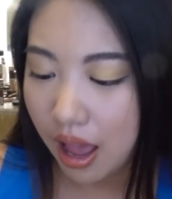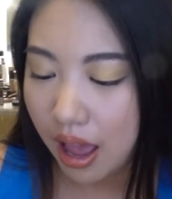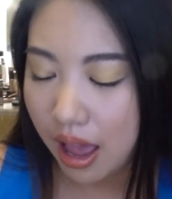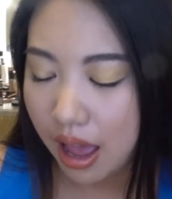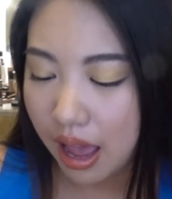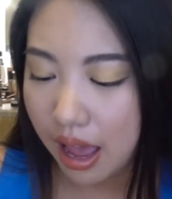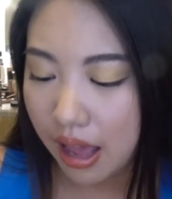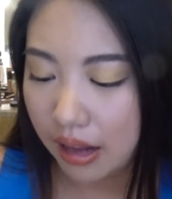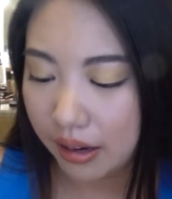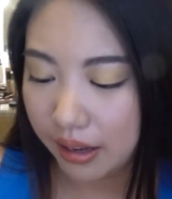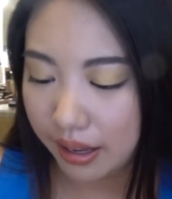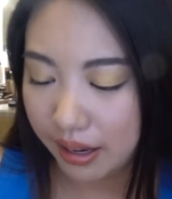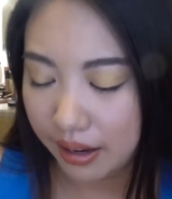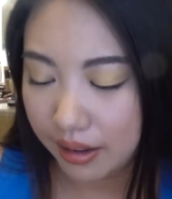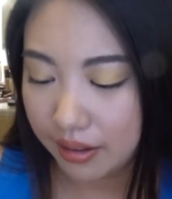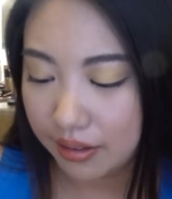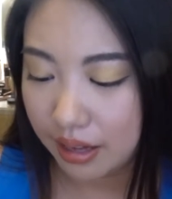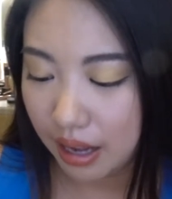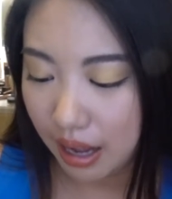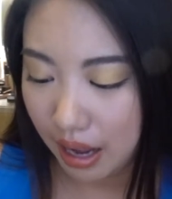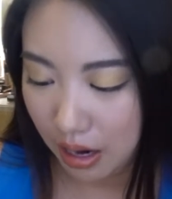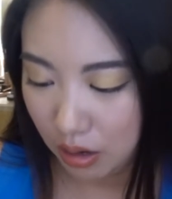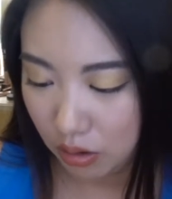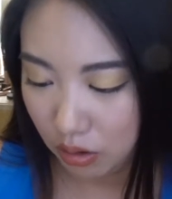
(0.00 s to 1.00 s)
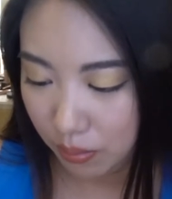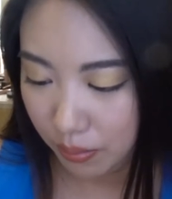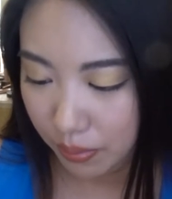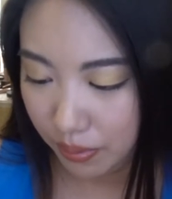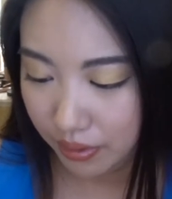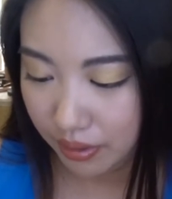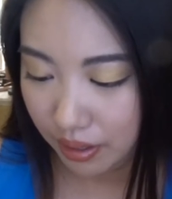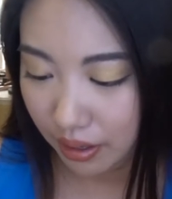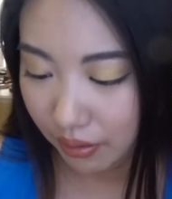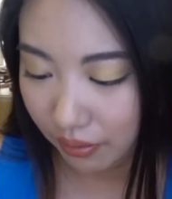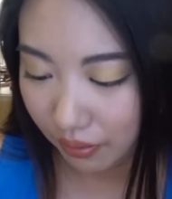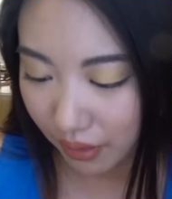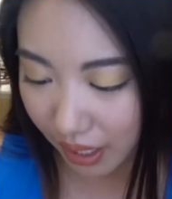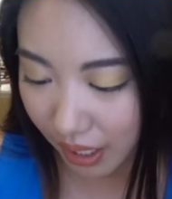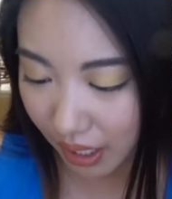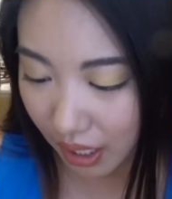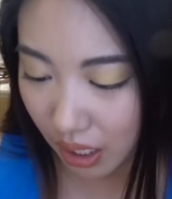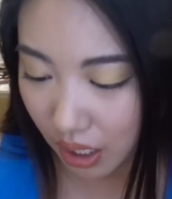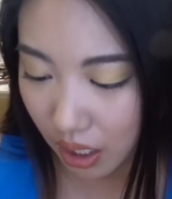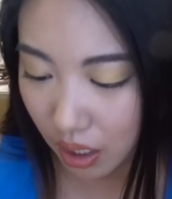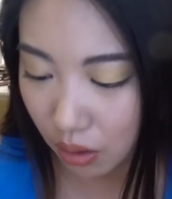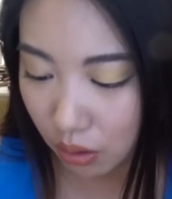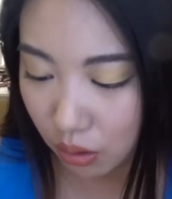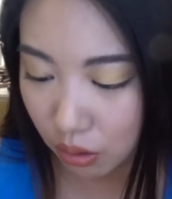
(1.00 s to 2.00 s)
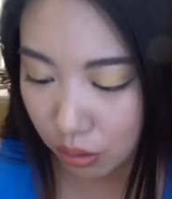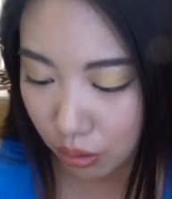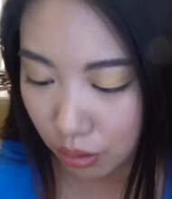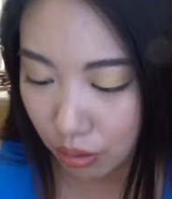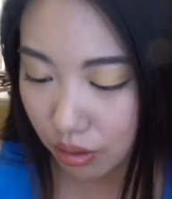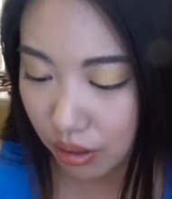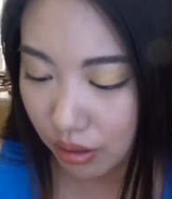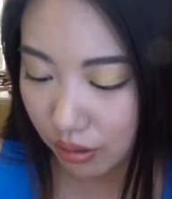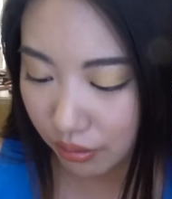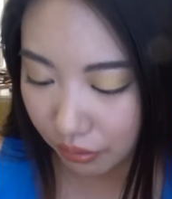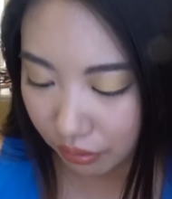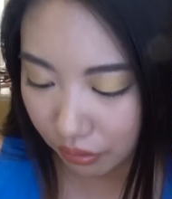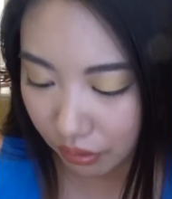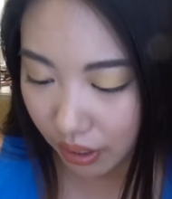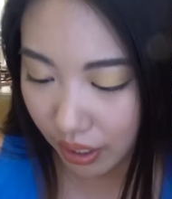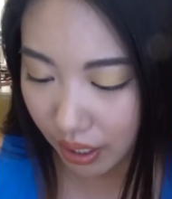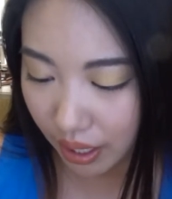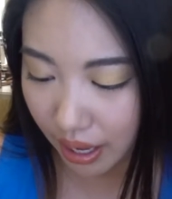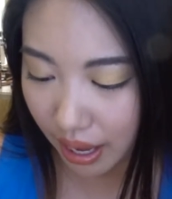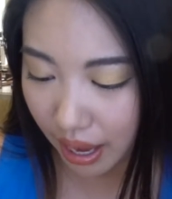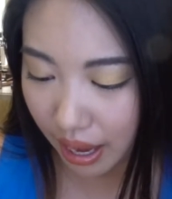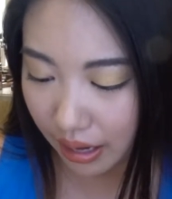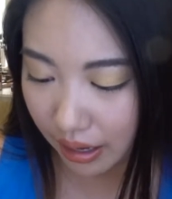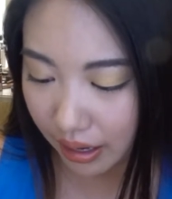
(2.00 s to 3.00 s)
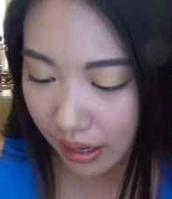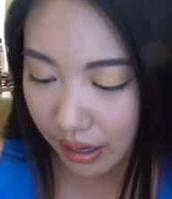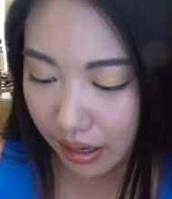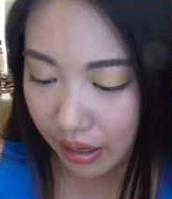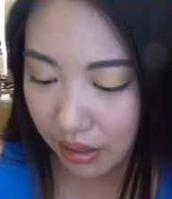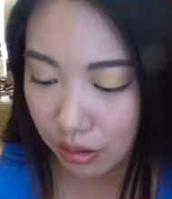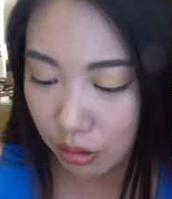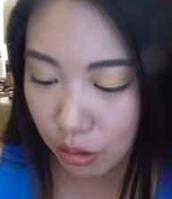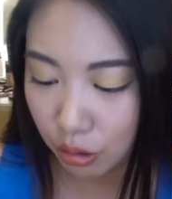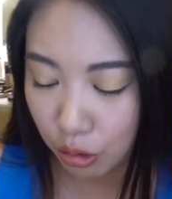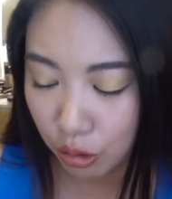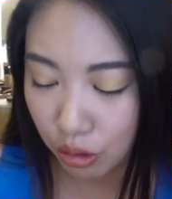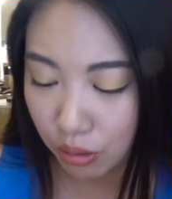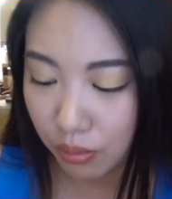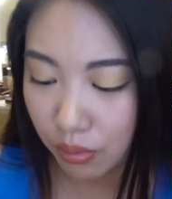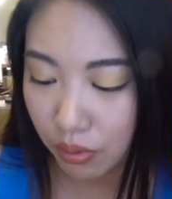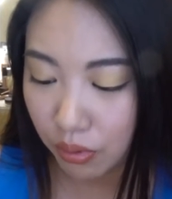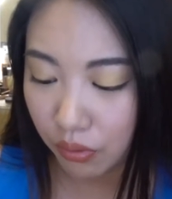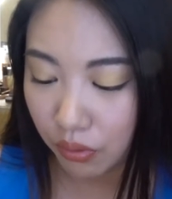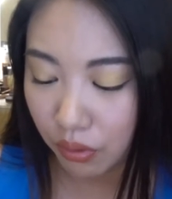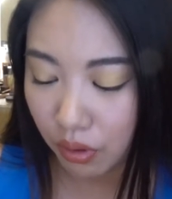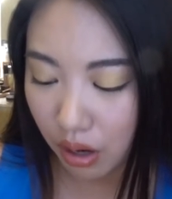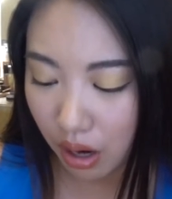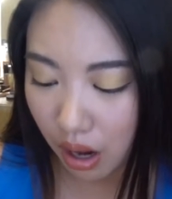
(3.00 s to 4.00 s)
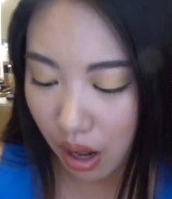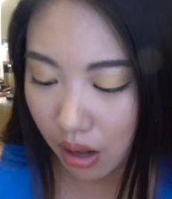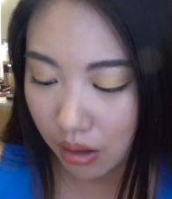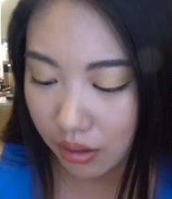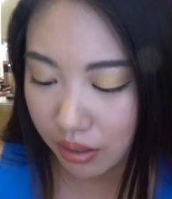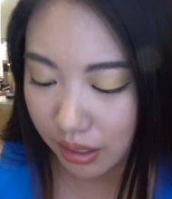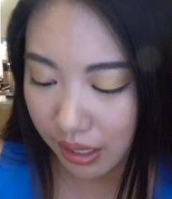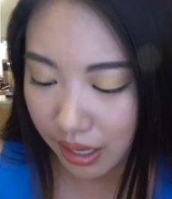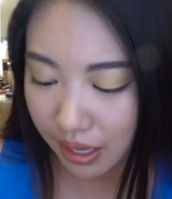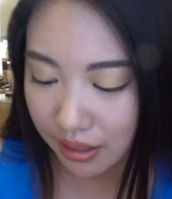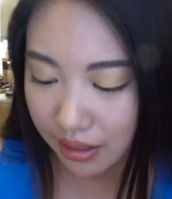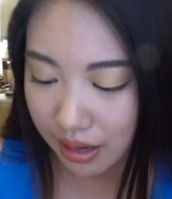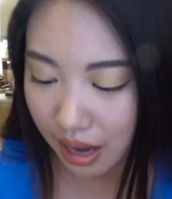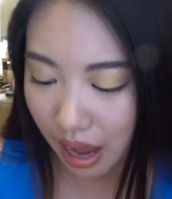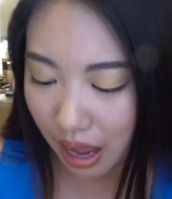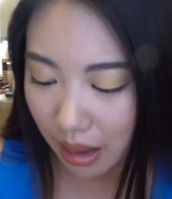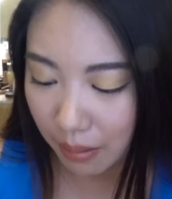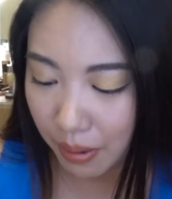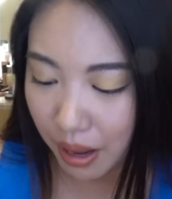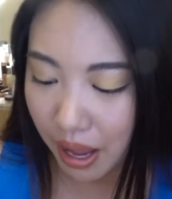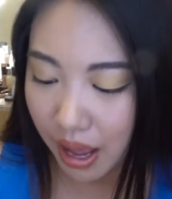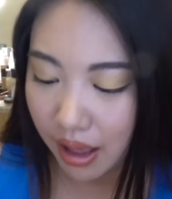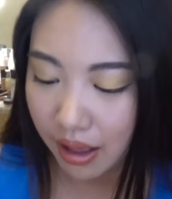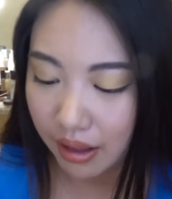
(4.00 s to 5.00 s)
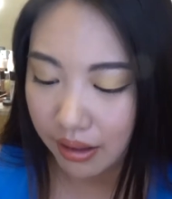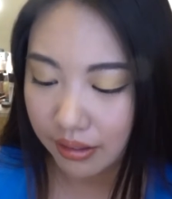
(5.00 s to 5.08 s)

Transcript: and it is 100% vegan, cruelty free and it is suitable for all skin type.